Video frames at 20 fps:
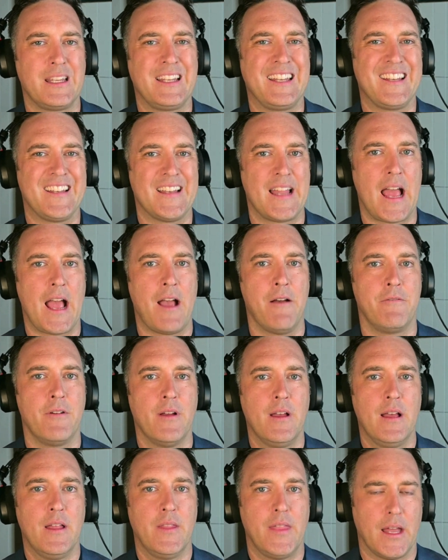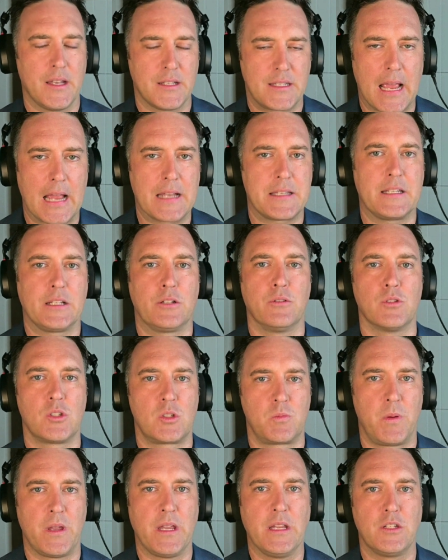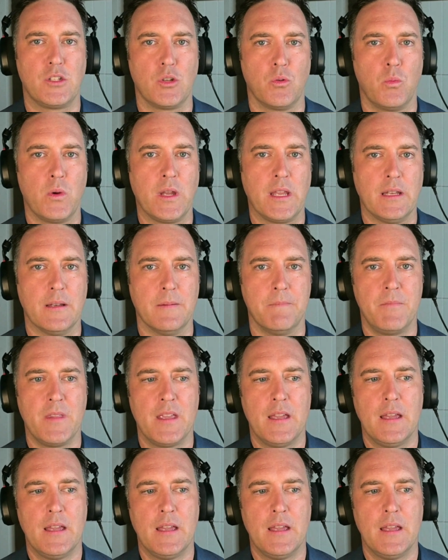He didn't have that tactical speed to win.